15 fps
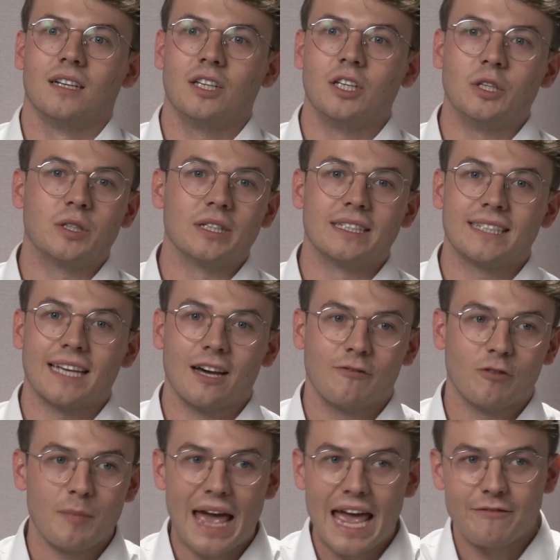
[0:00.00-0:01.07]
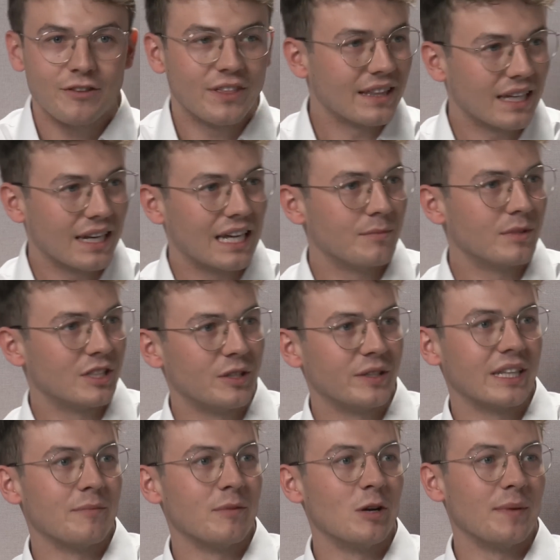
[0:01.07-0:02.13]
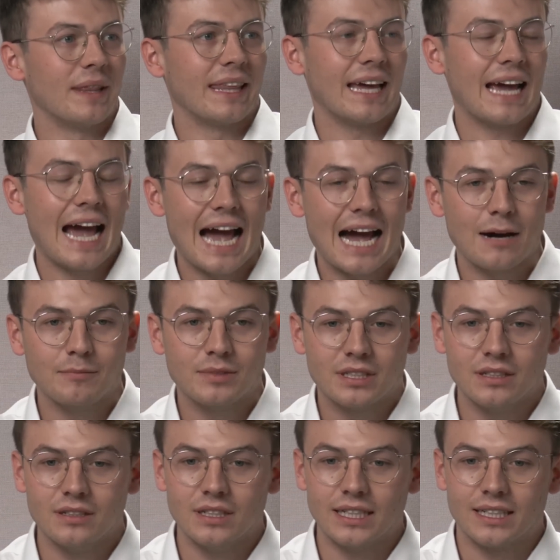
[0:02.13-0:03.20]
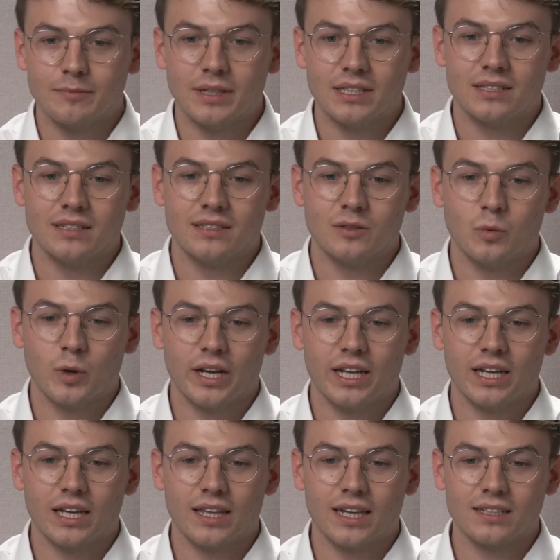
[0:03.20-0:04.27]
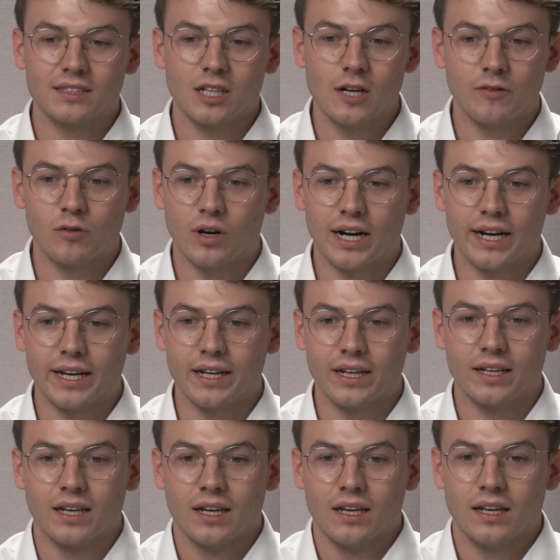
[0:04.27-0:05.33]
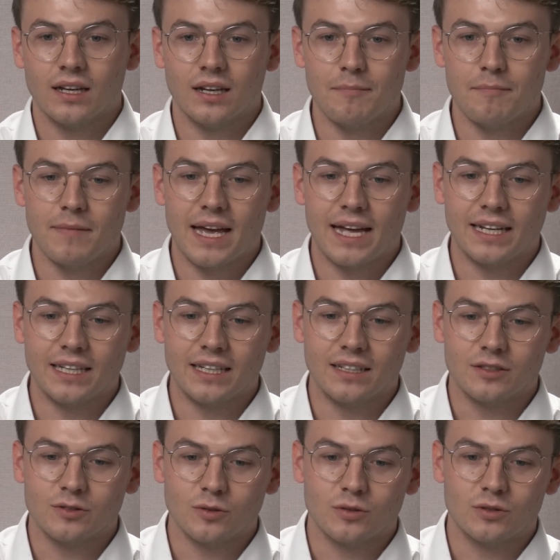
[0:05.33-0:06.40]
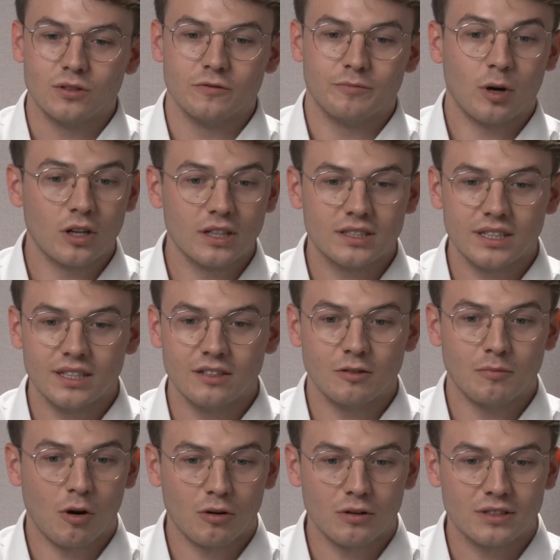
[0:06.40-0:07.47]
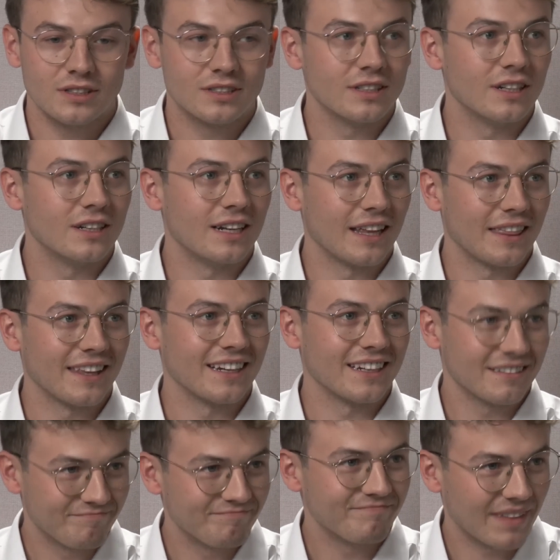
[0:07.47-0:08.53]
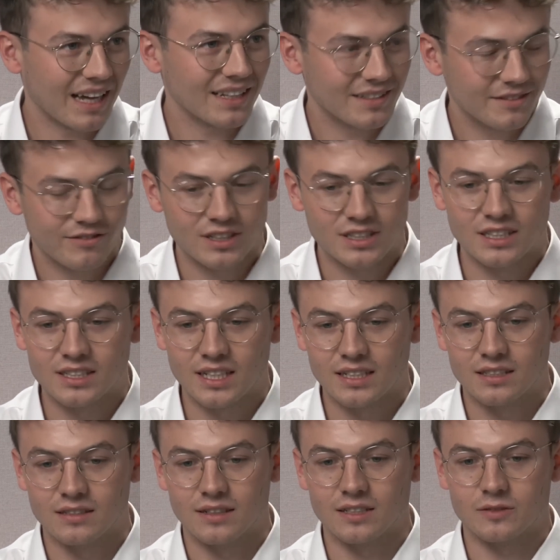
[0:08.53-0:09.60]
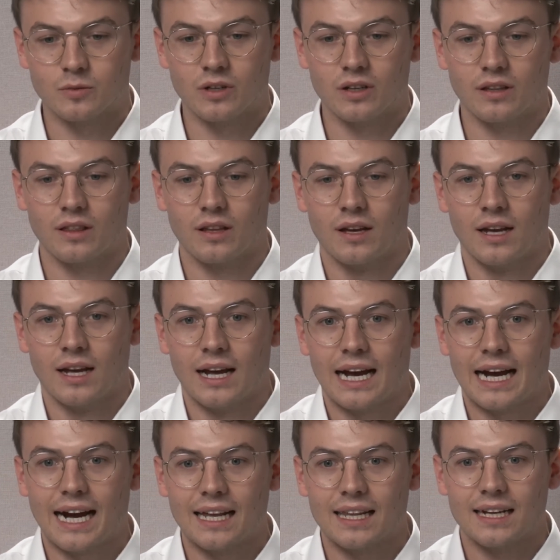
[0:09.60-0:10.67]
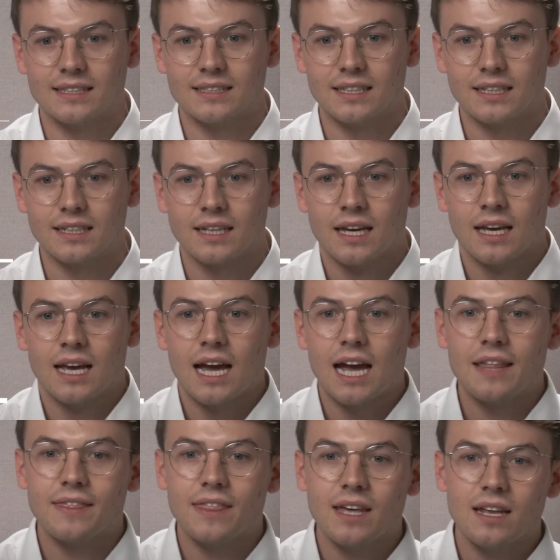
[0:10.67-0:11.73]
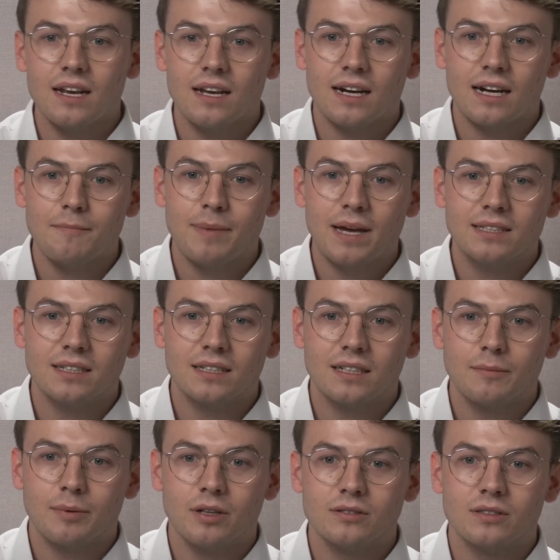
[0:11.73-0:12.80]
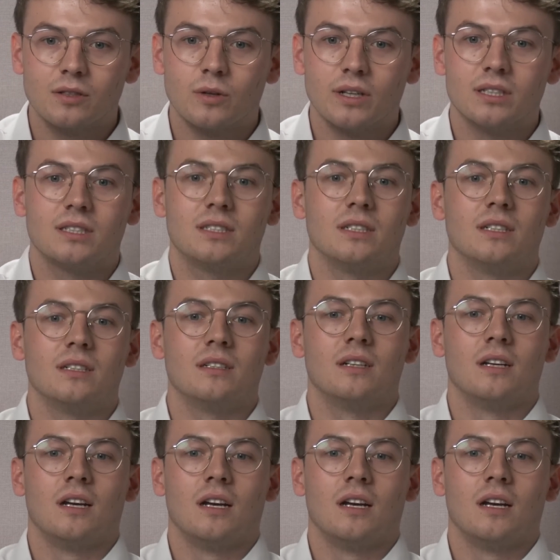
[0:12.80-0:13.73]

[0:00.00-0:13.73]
you can tell from everything that Labour's doing at the moment, they're absolutely committed to winning, and that's overriding any sort of policy or moral concern. I think that's front and centre, and that's worth highlighting. And then I basically pose the question,